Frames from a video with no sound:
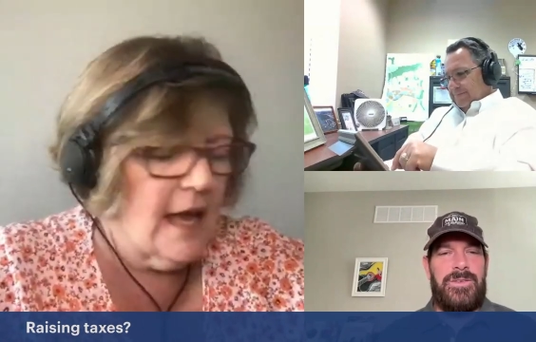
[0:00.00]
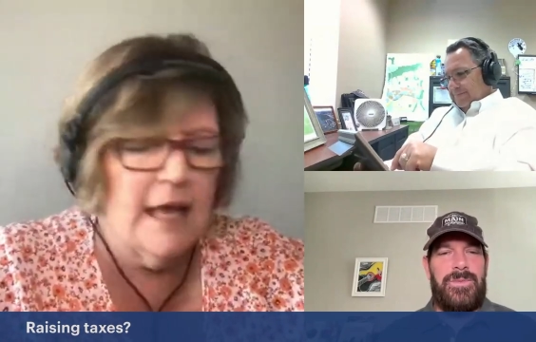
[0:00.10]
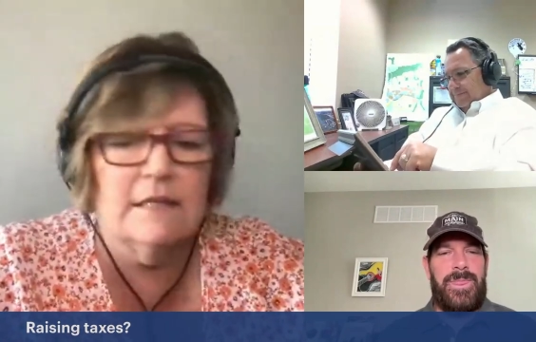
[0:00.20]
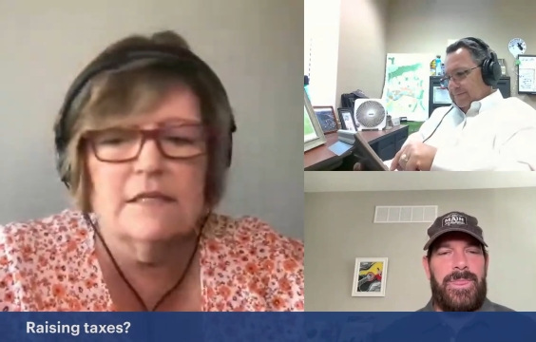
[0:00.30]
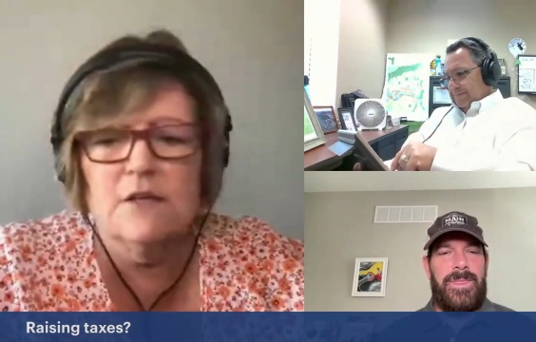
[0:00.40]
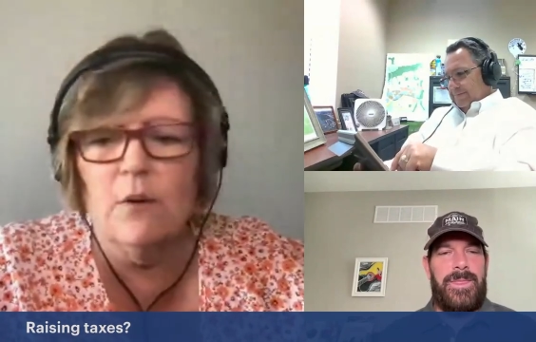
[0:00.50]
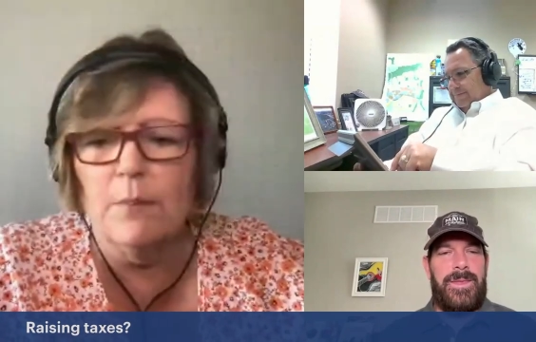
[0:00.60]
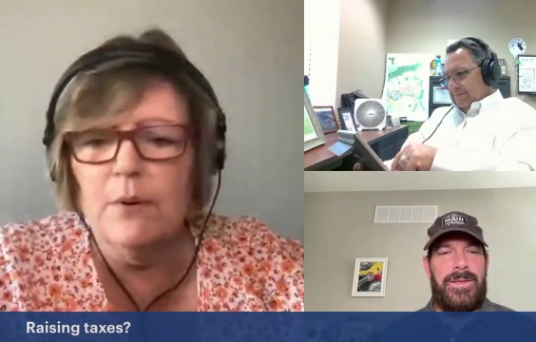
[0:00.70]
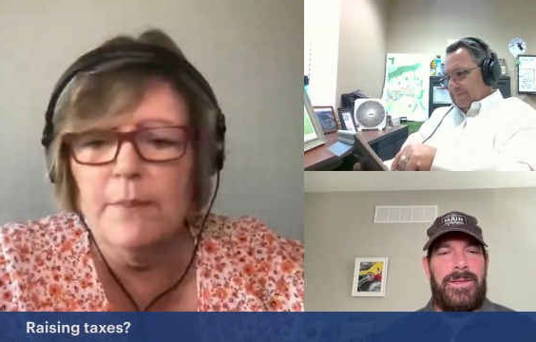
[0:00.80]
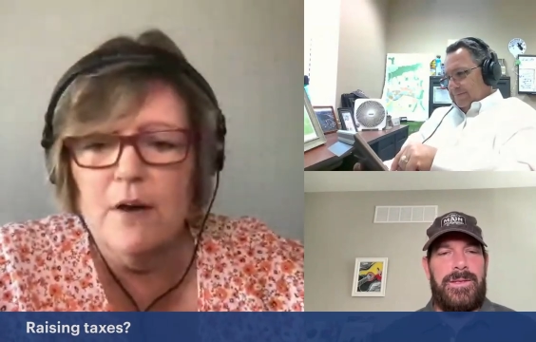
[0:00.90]
Speaker 1: And so
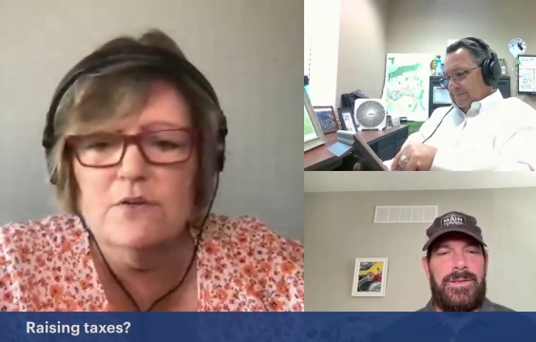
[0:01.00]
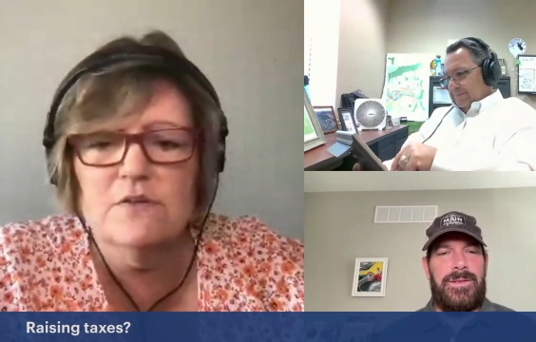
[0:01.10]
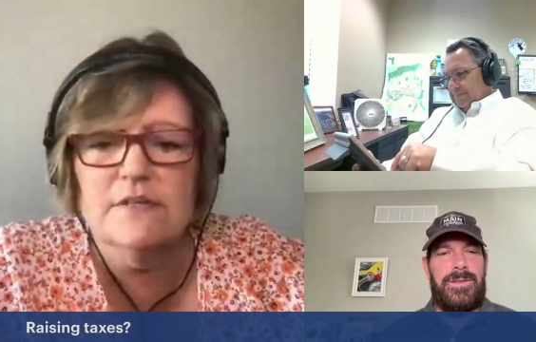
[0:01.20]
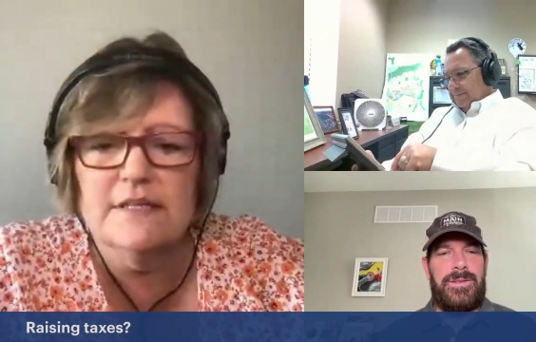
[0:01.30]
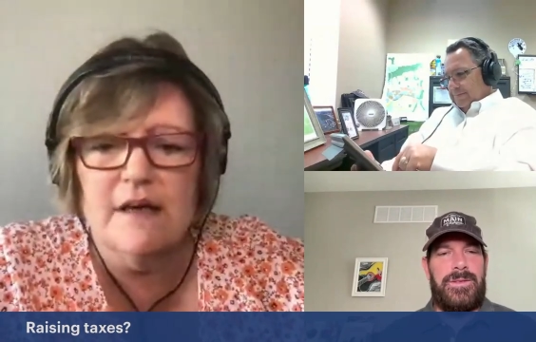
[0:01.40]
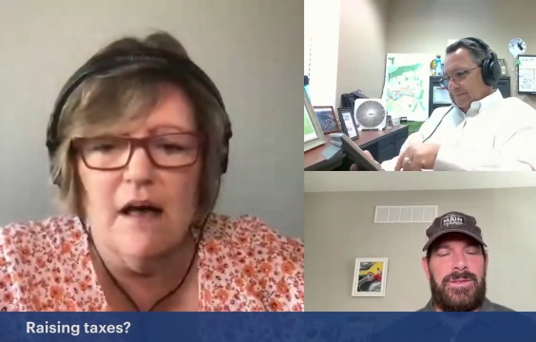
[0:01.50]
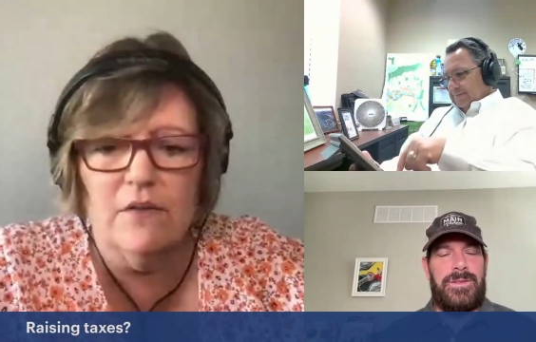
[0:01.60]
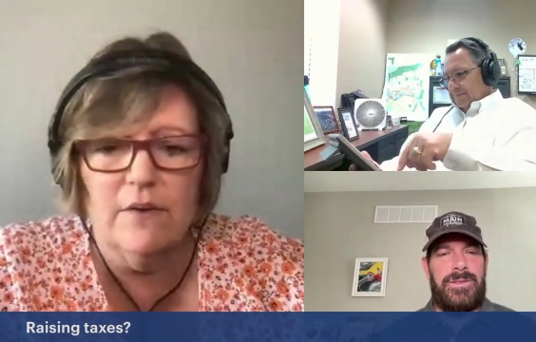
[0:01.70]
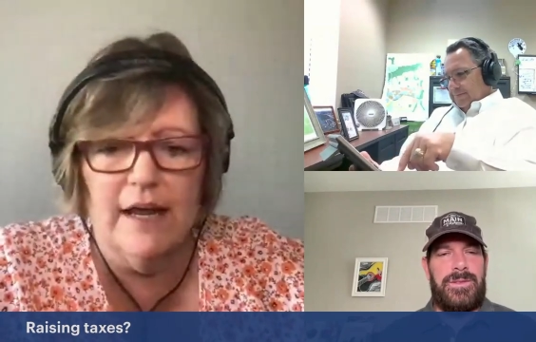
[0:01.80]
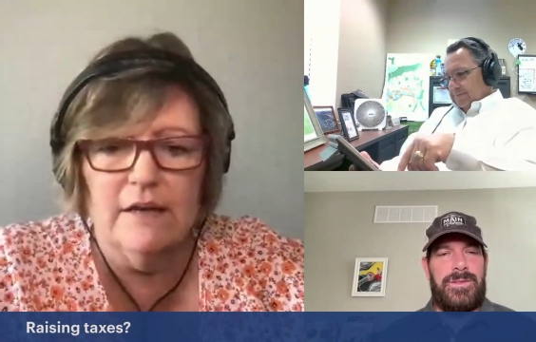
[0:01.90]
our proposal is a
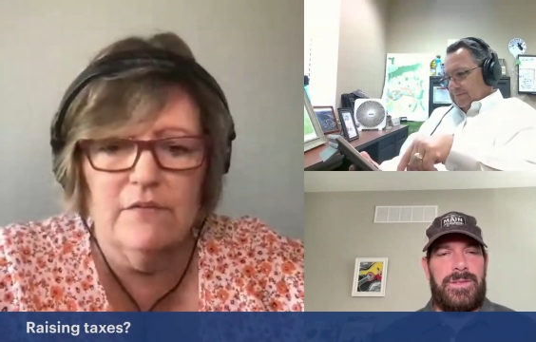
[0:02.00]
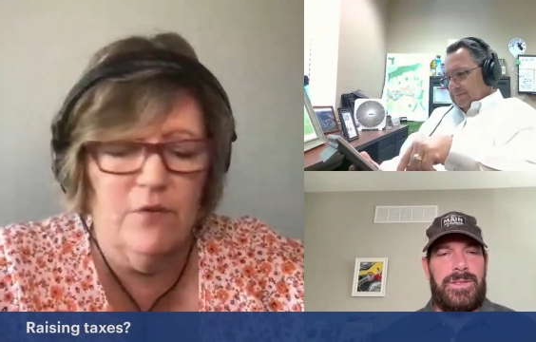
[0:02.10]
dollar eighty